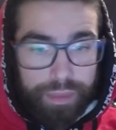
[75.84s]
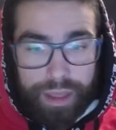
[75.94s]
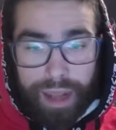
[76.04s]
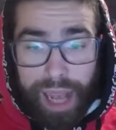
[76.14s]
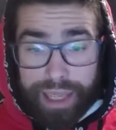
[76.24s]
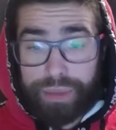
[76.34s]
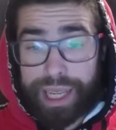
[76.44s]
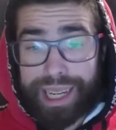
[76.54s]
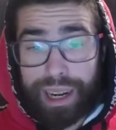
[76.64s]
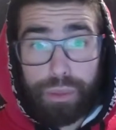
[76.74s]
as I've
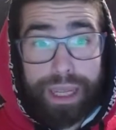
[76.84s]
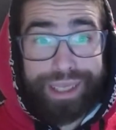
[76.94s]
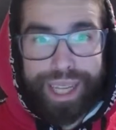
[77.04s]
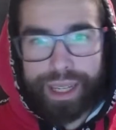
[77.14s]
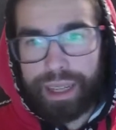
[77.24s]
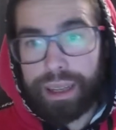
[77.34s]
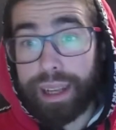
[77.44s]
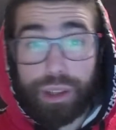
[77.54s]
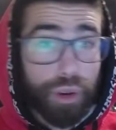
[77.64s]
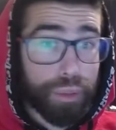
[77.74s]
seen along my journey,
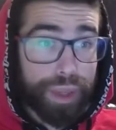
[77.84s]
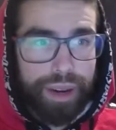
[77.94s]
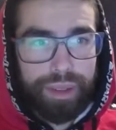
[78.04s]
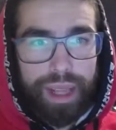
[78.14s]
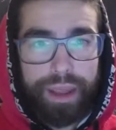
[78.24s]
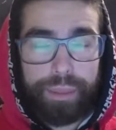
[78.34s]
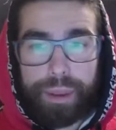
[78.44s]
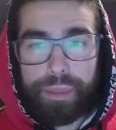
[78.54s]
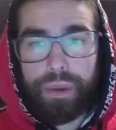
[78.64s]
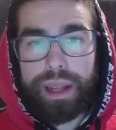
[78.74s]
as I observed other
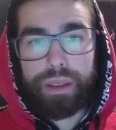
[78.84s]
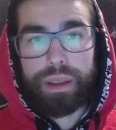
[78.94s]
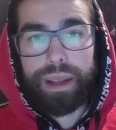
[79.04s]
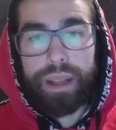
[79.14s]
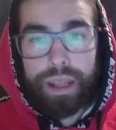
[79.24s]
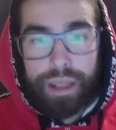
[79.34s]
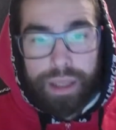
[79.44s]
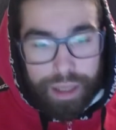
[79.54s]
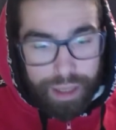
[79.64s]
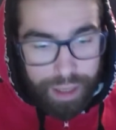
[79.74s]
people, and uh,
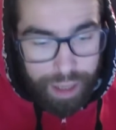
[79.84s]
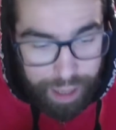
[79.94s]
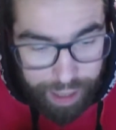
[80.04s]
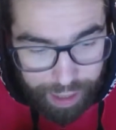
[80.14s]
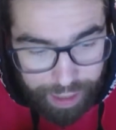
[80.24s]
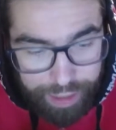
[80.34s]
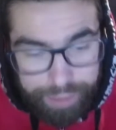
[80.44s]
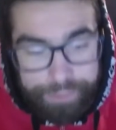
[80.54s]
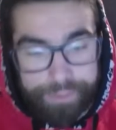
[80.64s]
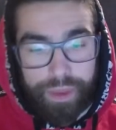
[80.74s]
I,
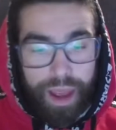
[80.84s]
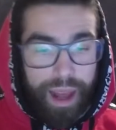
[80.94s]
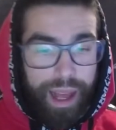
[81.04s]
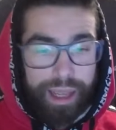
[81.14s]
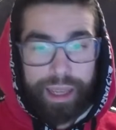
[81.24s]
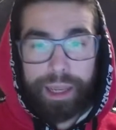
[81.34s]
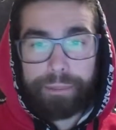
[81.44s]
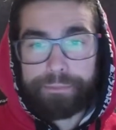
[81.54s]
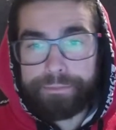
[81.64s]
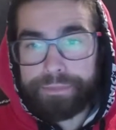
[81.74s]
I,
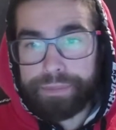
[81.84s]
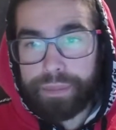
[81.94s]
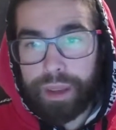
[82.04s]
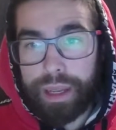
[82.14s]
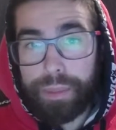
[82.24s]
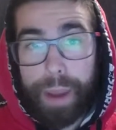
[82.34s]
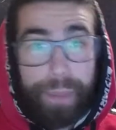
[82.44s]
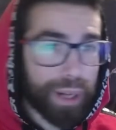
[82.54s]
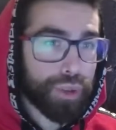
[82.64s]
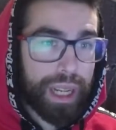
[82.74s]
in my
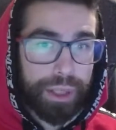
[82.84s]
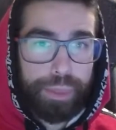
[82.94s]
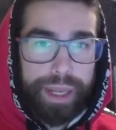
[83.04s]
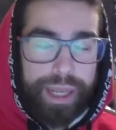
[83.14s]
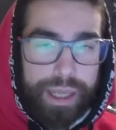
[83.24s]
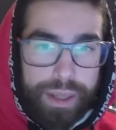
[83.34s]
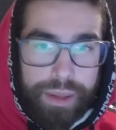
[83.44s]
personal experience.